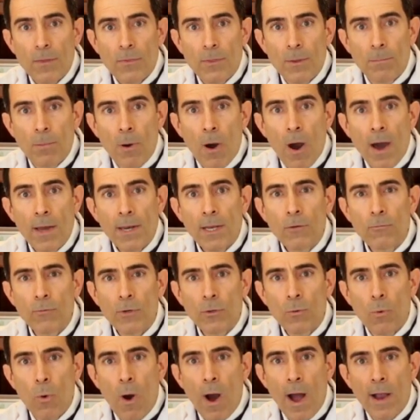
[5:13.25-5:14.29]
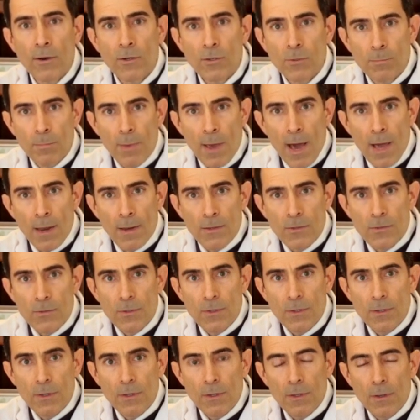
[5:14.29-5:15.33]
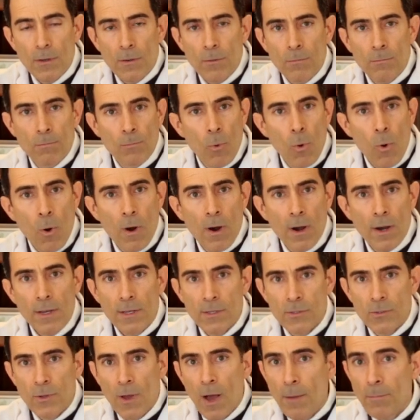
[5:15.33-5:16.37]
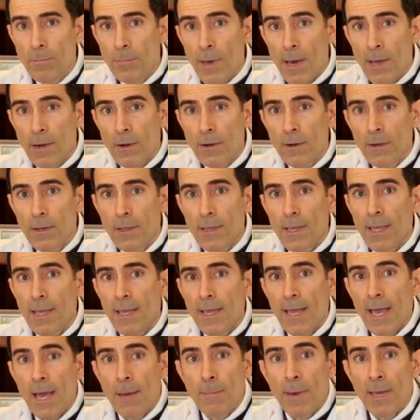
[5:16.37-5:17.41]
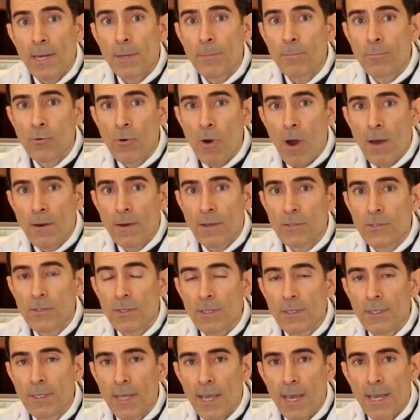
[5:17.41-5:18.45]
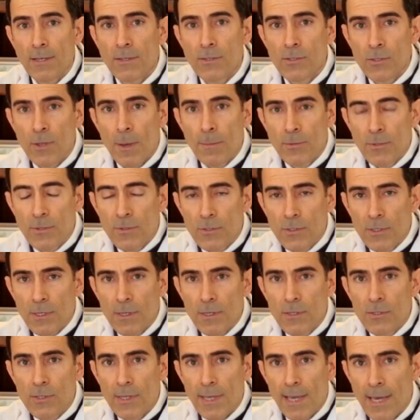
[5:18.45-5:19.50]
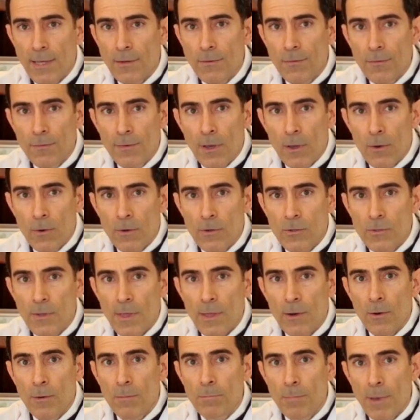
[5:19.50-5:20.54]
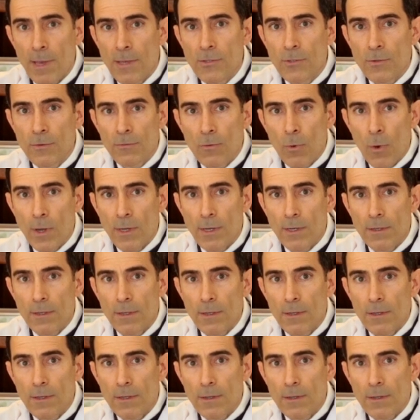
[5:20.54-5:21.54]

The body requires balance. More is not better, and many products contain substances and fillers that are best avoided.